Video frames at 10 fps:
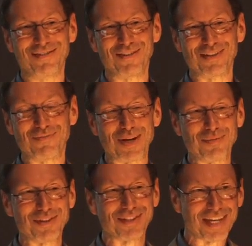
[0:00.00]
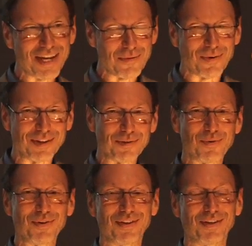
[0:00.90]
they wouldn't be able to say what in the
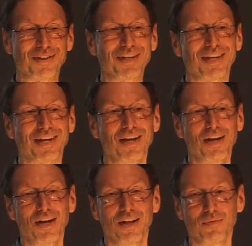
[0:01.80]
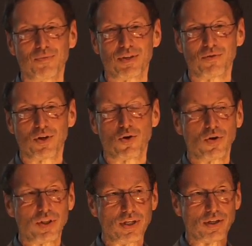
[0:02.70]
world they were thinking. Um, so the
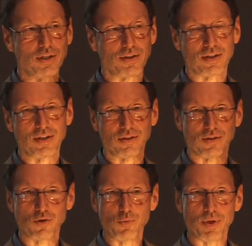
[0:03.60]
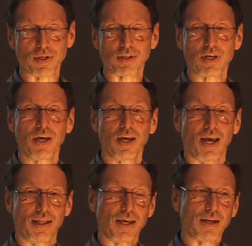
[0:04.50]
correlation is, is dubious.
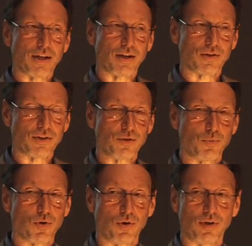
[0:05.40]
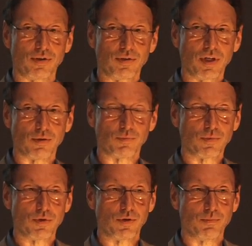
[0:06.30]
And then, since we're all, you know,
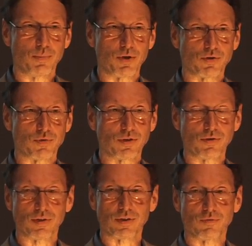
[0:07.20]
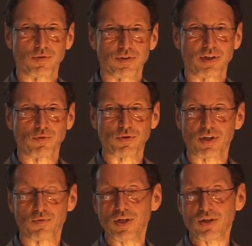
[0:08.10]
good post-structuralists for several
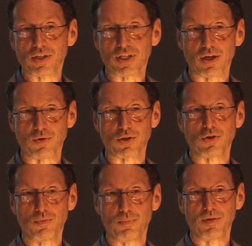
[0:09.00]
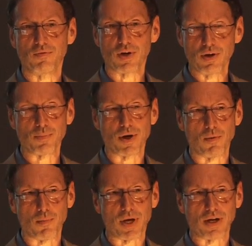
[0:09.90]
generations now, it should be very
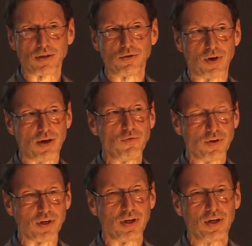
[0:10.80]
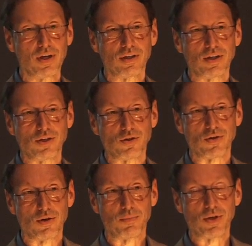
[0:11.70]
problematic to every
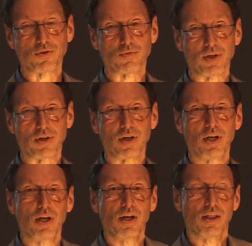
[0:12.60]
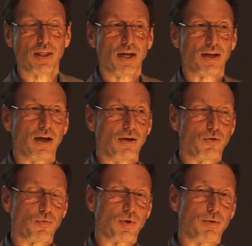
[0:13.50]
teacher and administrator that
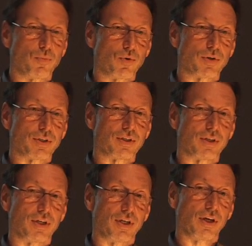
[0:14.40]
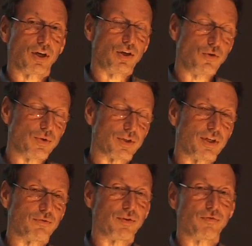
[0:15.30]
a, a more uh, acute
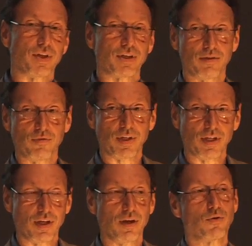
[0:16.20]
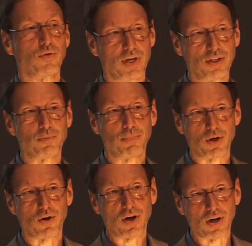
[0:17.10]
self-reflexivity creates a
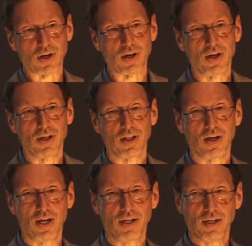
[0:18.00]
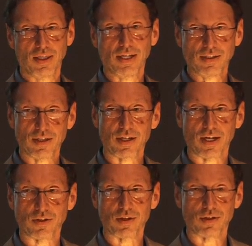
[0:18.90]
better art. Uh, and yet that's the
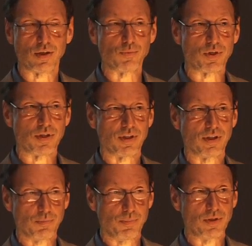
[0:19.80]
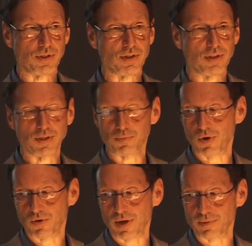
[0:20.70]
tacit assumption that's built into these
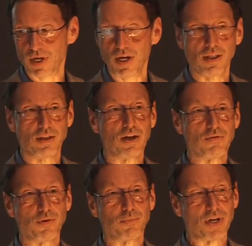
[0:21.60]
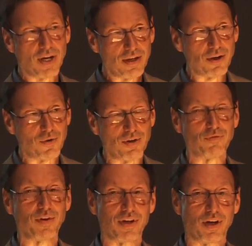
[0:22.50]
programs. None of them that I know have
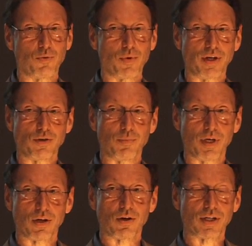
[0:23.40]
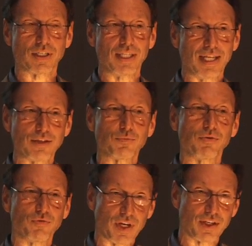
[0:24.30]
figured out a way to make an artist less
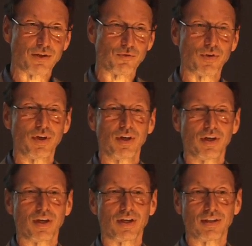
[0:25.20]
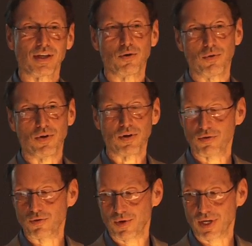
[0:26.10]
reflective as they go along
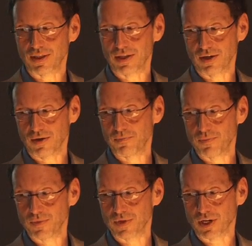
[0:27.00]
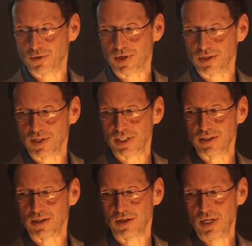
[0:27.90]
through and get their doctorate. So that's
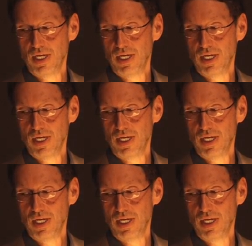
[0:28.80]
the